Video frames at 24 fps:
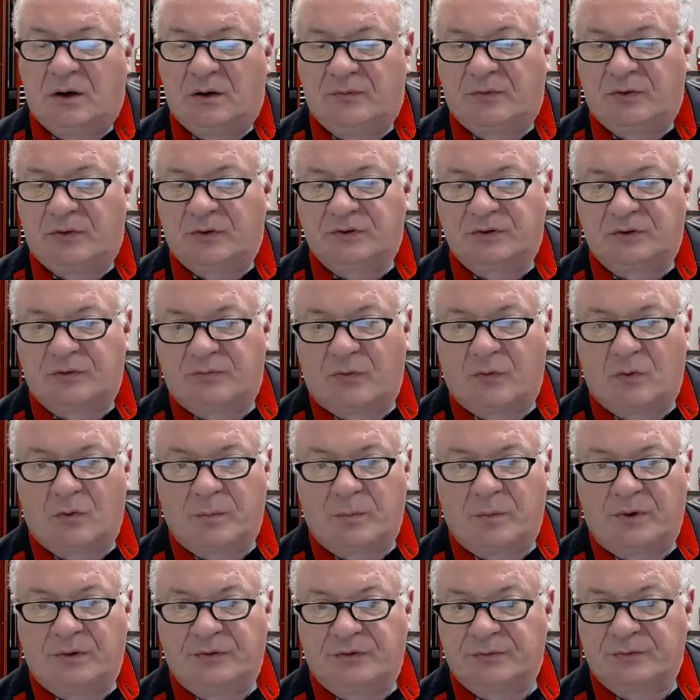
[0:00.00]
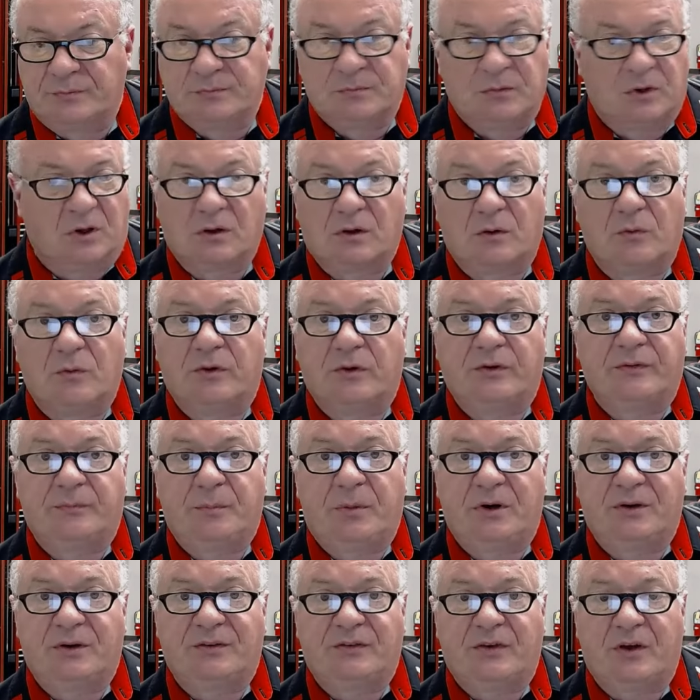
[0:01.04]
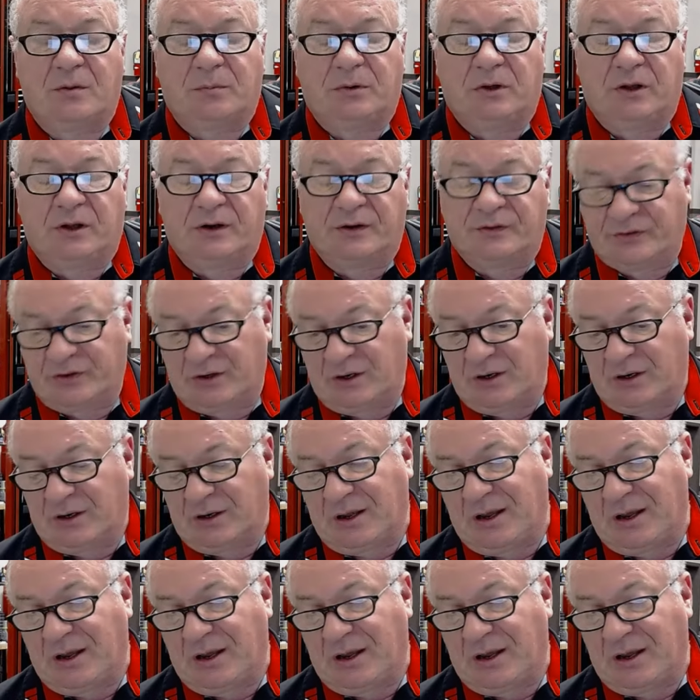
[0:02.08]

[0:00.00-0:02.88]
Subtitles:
First and foremost, go ahead and put a set of plugs in it.